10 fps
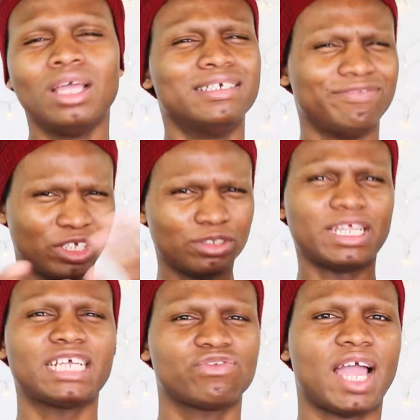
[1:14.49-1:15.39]

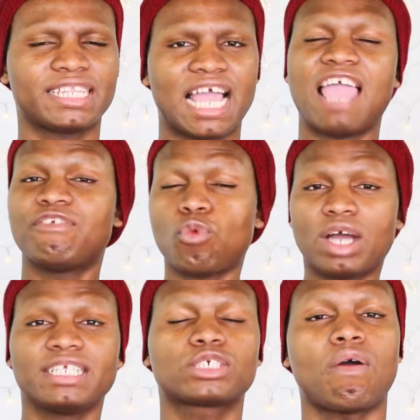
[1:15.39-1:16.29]
Realness right now,
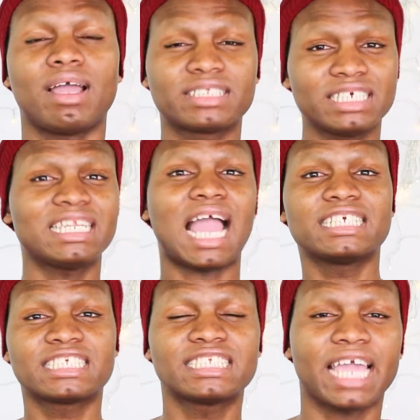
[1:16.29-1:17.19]
everyone is quarantined and
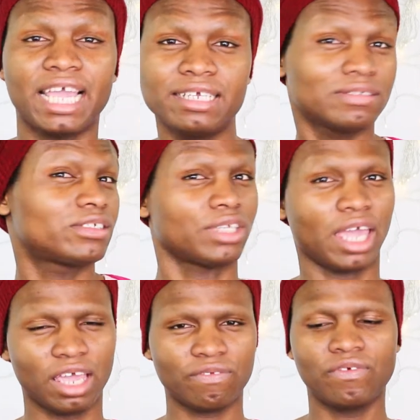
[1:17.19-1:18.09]
staying
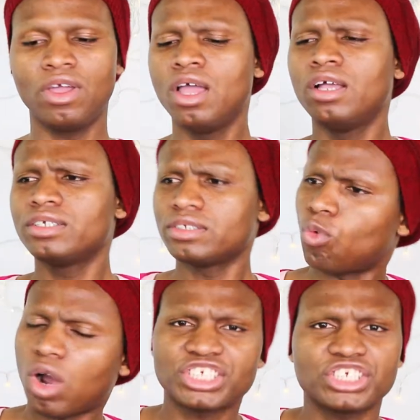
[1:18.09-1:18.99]
safe,
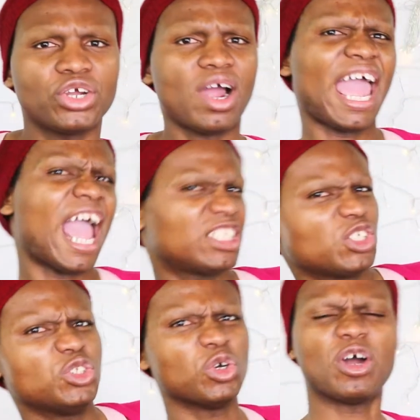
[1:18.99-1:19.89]
washing your hands,
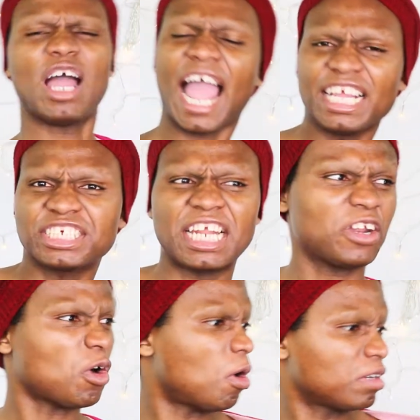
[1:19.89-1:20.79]
you know, hygiene
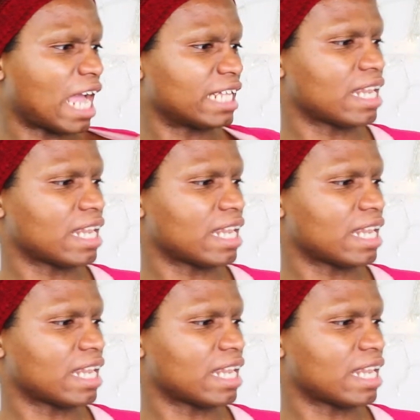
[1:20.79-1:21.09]
and all that.